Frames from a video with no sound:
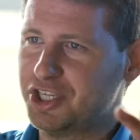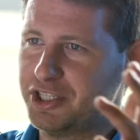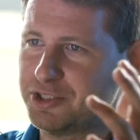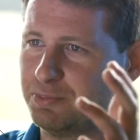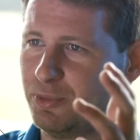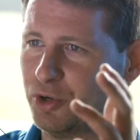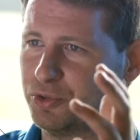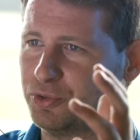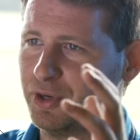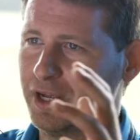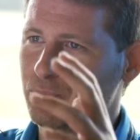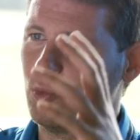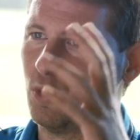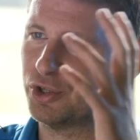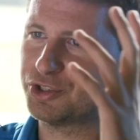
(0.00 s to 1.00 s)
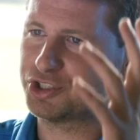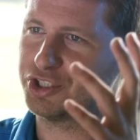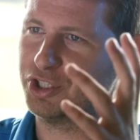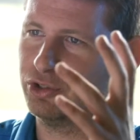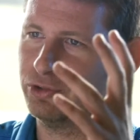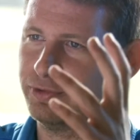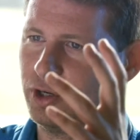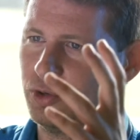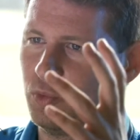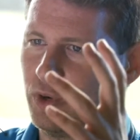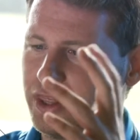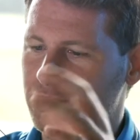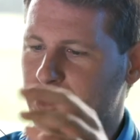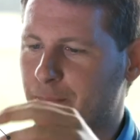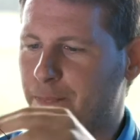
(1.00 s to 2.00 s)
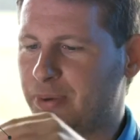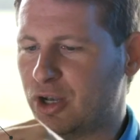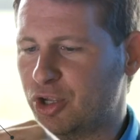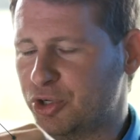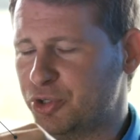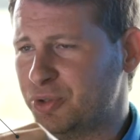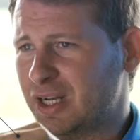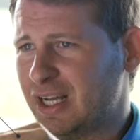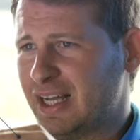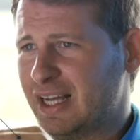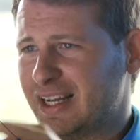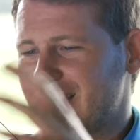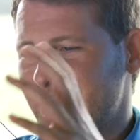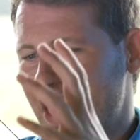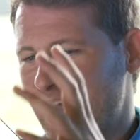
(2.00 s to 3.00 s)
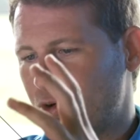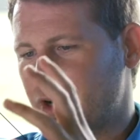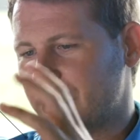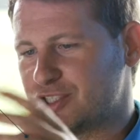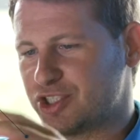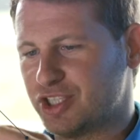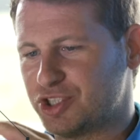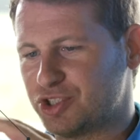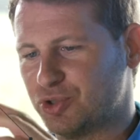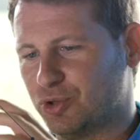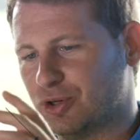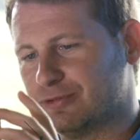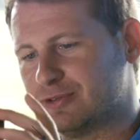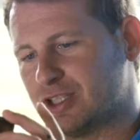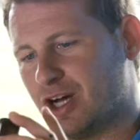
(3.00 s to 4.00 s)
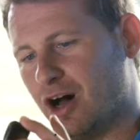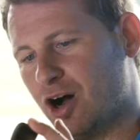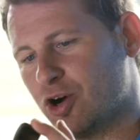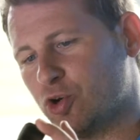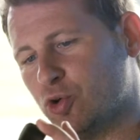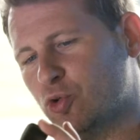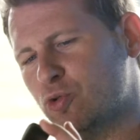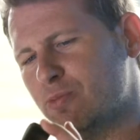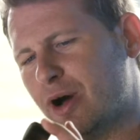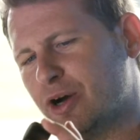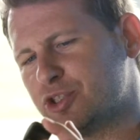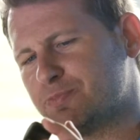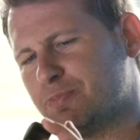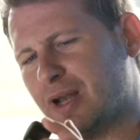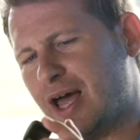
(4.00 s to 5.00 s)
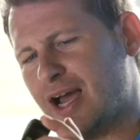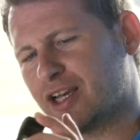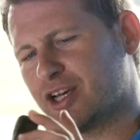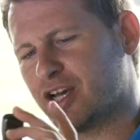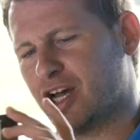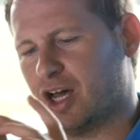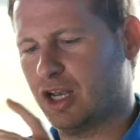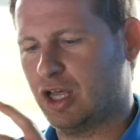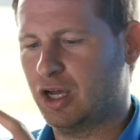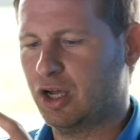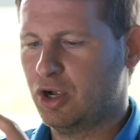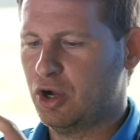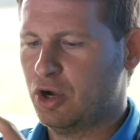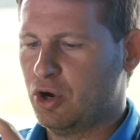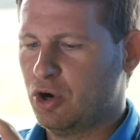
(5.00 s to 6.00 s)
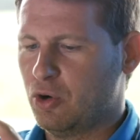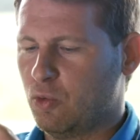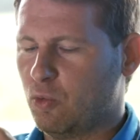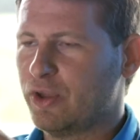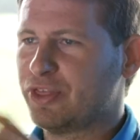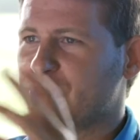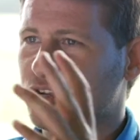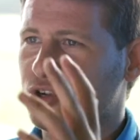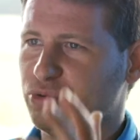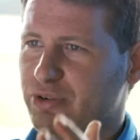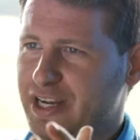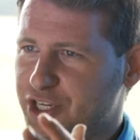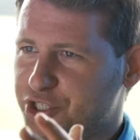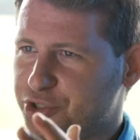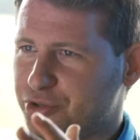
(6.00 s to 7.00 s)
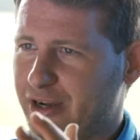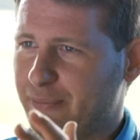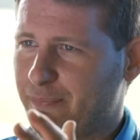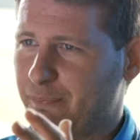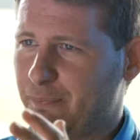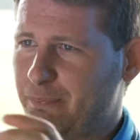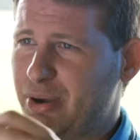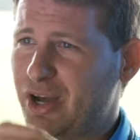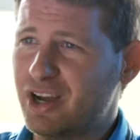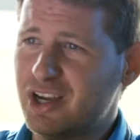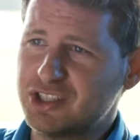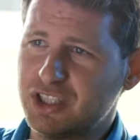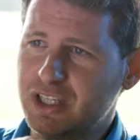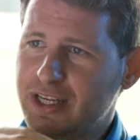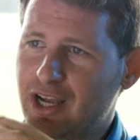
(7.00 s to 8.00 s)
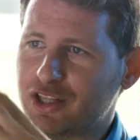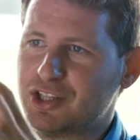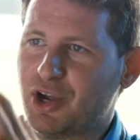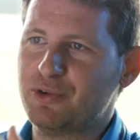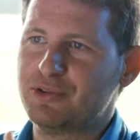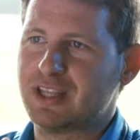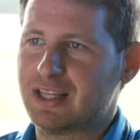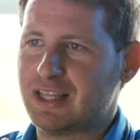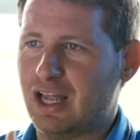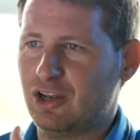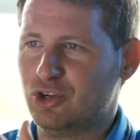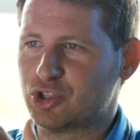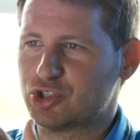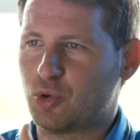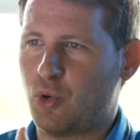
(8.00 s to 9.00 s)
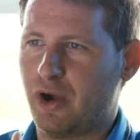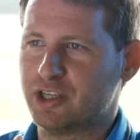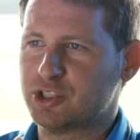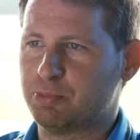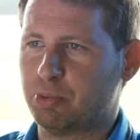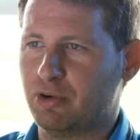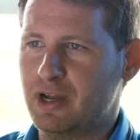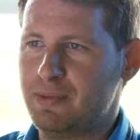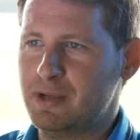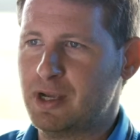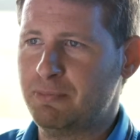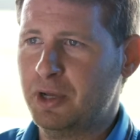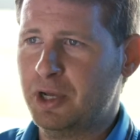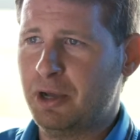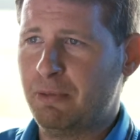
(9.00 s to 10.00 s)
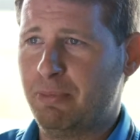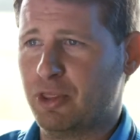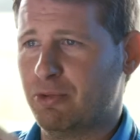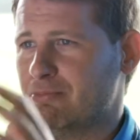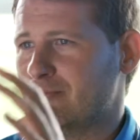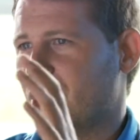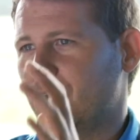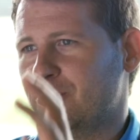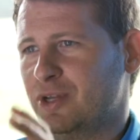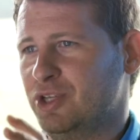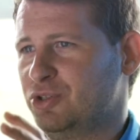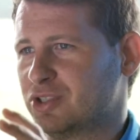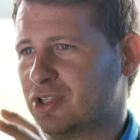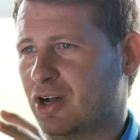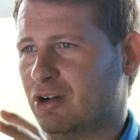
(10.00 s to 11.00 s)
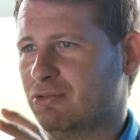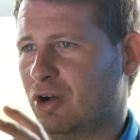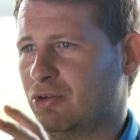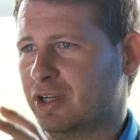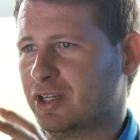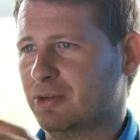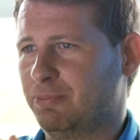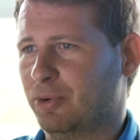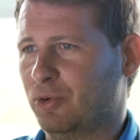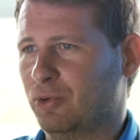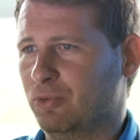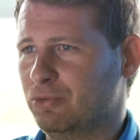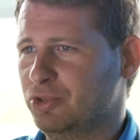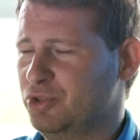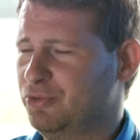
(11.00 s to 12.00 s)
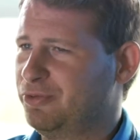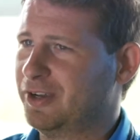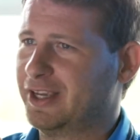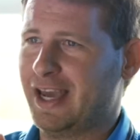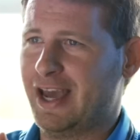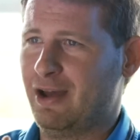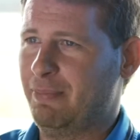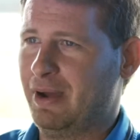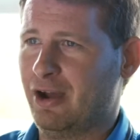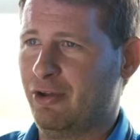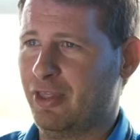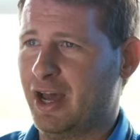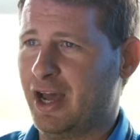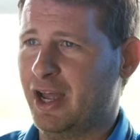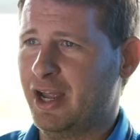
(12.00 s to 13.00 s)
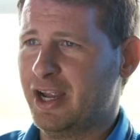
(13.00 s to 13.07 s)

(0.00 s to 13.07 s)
year's model. It was silver with the blue. Now it's this sort of dark, almost black colour with the green trim. Personally, I don't think that looks quite as premium, but the moment you start rolling the ball, you forget about that.